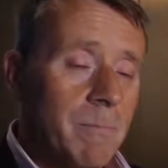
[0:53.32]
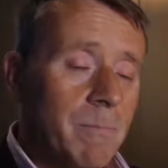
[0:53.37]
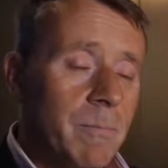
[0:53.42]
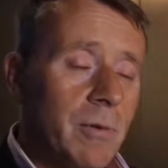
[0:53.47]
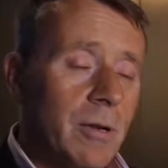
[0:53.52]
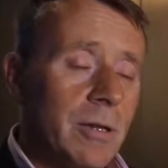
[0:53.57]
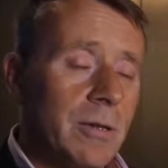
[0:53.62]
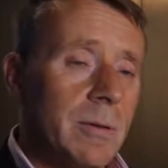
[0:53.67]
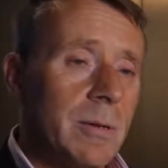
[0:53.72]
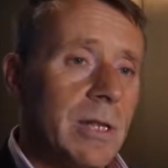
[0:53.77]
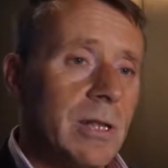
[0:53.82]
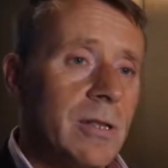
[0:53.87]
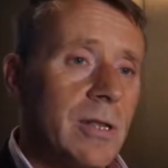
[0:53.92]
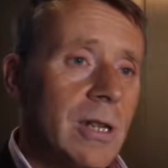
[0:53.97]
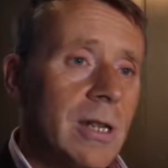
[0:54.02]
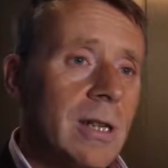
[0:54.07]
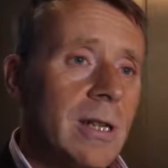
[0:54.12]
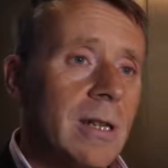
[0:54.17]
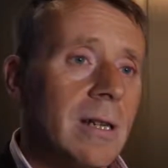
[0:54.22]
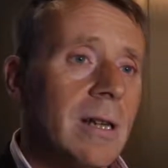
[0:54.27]
product you're
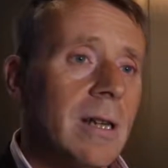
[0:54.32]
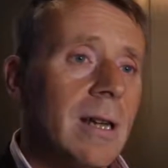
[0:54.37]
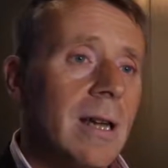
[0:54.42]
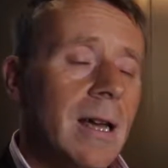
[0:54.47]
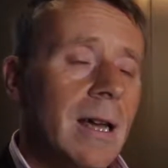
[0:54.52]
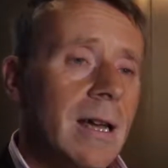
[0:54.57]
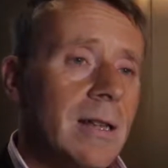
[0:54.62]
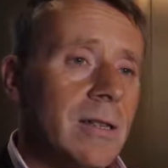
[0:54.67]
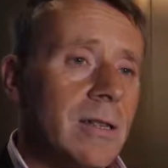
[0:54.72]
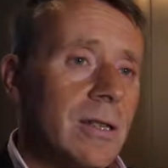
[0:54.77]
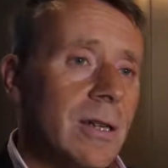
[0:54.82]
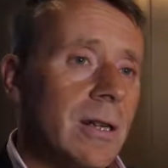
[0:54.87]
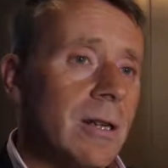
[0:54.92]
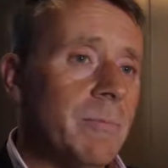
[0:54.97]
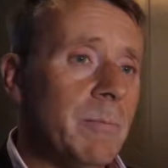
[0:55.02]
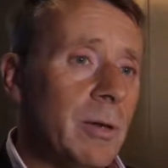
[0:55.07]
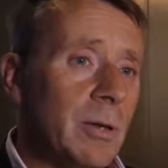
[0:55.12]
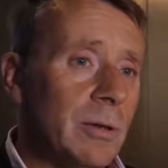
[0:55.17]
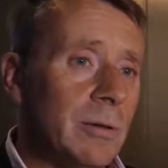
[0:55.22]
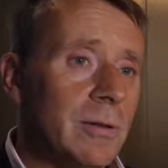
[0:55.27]
seeing,
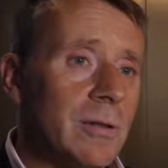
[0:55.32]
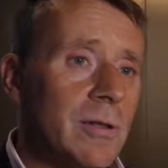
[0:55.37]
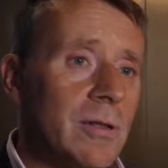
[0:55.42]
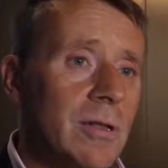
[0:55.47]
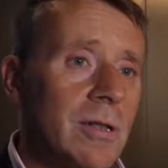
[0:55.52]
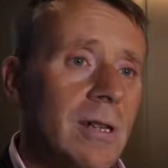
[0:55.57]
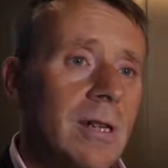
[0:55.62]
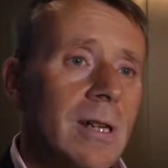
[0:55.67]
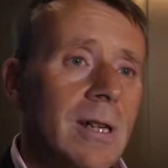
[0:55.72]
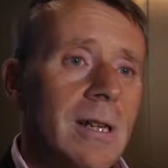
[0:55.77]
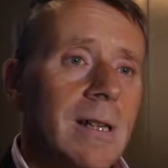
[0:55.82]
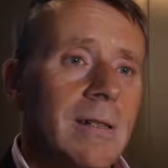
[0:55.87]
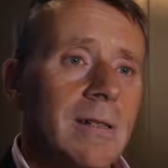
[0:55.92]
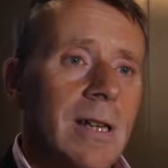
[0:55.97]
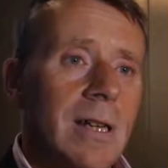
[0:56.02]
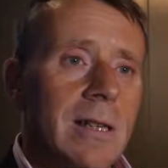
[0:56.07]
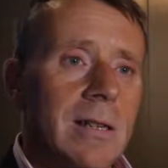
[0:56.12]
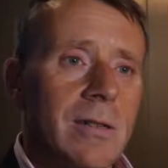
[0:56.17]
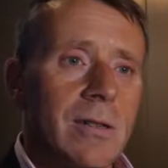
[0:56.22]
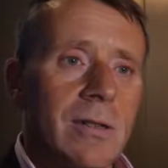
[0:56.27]
SCi-Pulse,
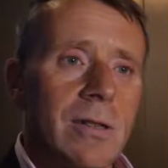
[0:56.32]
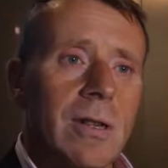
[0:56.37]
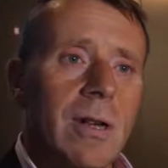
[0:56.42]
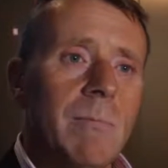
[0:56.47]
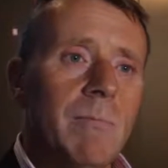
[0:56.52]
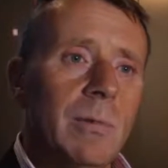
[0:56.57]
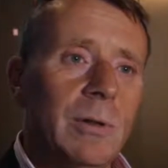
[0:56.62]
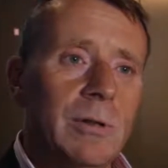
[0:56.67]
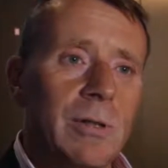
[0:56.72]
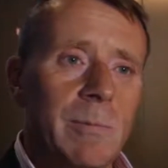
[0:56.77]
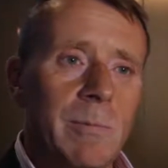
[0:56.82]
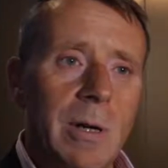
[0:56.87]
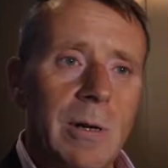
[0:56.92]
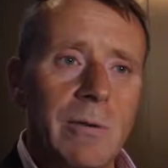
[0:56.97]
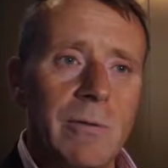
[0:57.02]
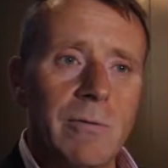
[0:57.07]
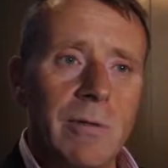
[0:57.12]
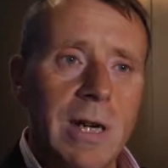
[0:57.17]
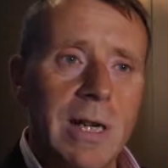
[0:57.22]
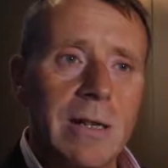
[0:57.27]
takes
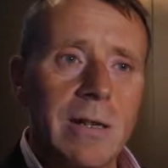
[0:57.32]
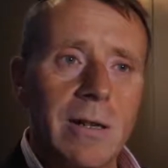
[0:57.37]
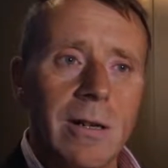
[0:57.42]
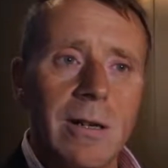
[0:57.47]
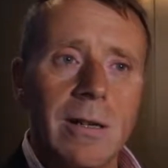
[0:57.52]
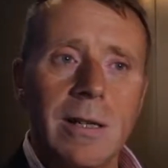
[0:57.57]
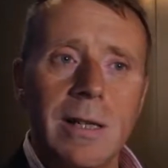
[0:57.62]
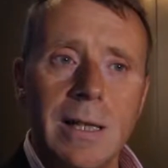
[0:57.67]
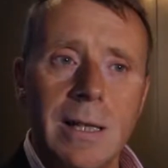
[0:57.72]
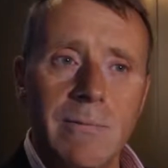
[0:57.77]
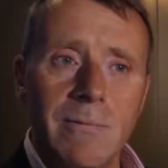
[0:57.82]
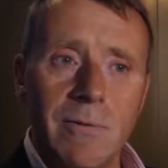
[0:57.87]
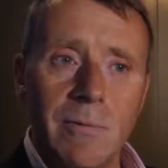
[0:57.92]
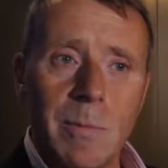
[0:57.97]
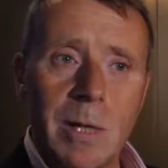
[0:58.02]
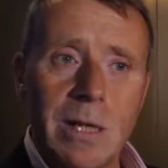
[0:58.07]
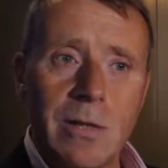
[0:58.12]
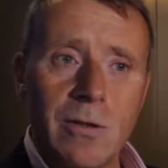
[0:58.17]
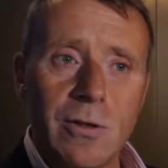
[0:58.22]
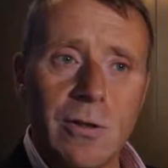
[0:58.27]
multi-mode radar
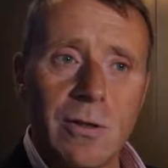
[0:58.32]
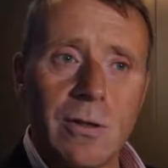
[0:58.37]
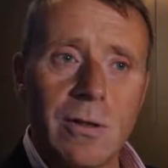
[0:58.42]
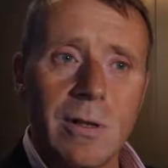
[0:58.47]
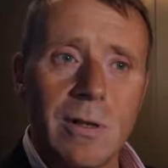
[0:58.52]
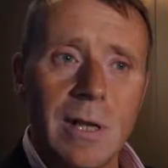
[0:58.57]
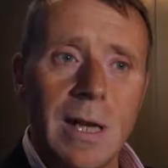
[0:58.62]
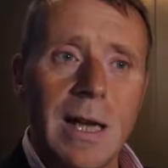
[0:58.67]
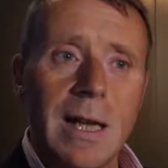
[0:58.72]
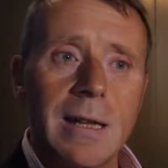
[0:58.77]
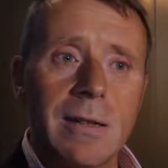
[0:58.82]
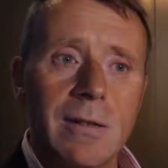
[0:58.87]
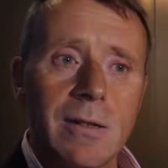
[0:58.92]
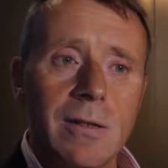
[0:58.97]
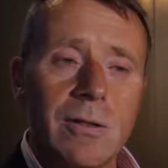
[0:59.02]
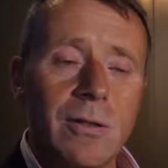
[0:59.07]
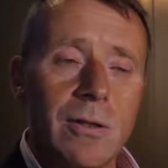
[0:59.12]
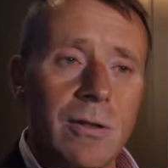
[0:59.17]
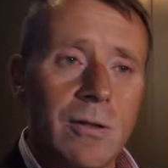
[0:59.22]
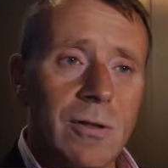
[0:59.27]
information and
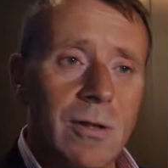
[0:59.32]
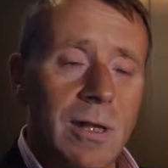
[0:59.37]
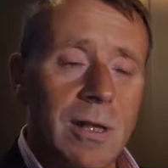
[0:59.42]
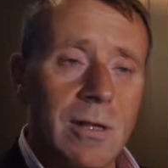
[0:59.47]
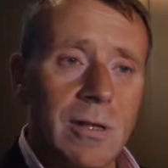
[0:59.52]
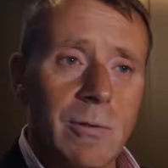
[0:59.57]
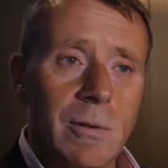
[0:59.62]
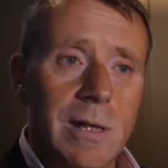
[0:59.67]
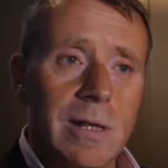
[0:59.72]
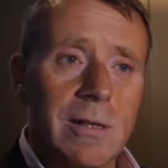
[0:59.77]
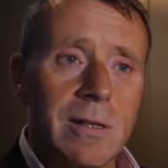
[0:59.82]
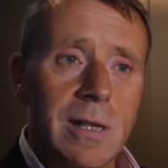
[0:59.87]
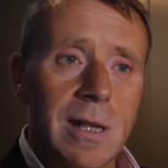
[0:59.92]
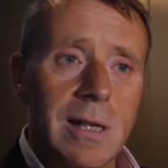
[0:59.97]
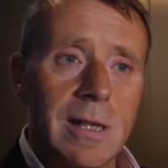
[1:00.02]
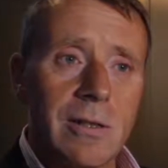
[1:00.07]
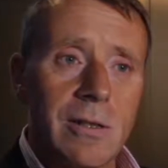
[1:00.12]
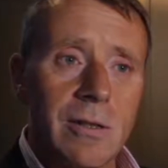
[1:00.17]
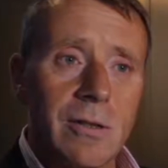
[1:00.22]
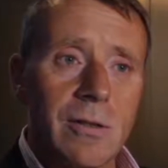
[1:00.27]
turns it into
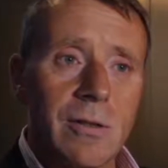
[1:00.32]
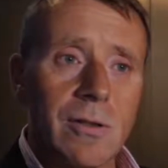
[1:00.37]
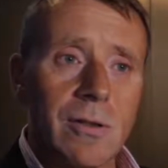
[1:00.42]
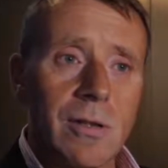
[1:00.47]
intelligence.